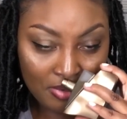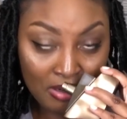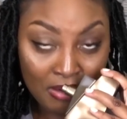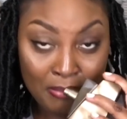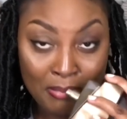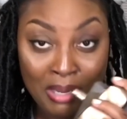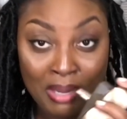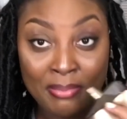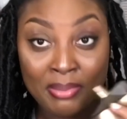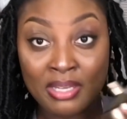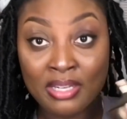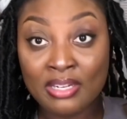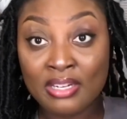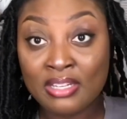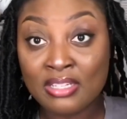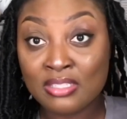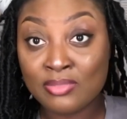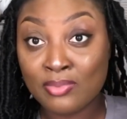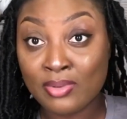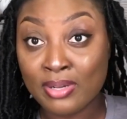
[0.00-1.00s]
Maybe it
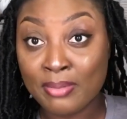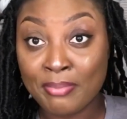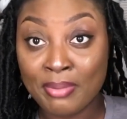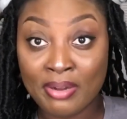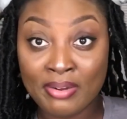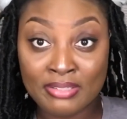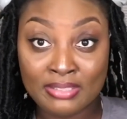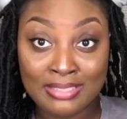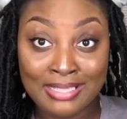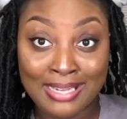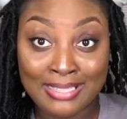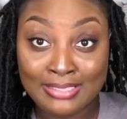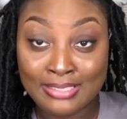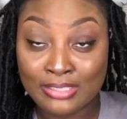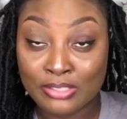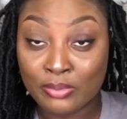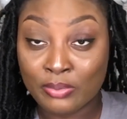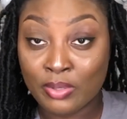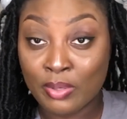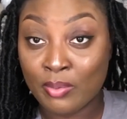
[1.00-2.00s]
is red berries and I
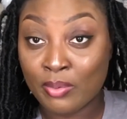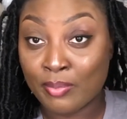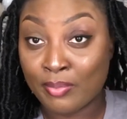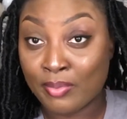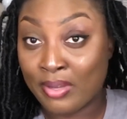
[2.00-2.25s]
just don't know what